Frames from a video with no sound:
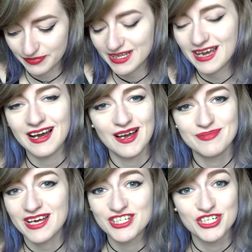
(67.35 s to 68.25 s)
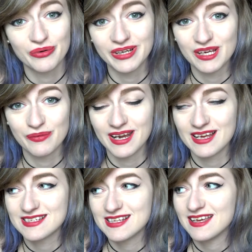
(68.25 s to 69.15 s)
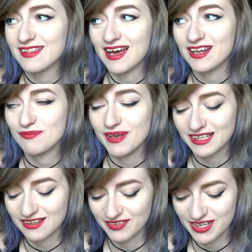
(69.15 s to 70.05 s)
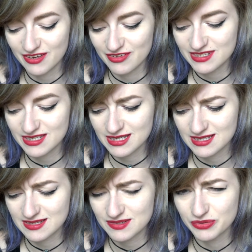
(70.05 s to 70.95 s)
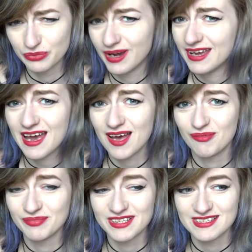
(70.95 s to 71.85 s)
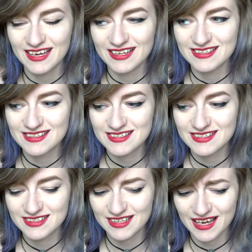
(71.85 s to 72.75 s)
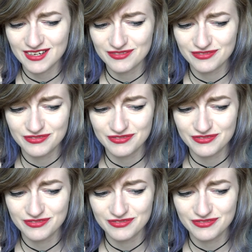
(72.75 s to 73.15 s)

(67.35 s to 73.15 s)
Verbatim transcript: but yeah I'm not joking when I say that making videos is who I am because it kind of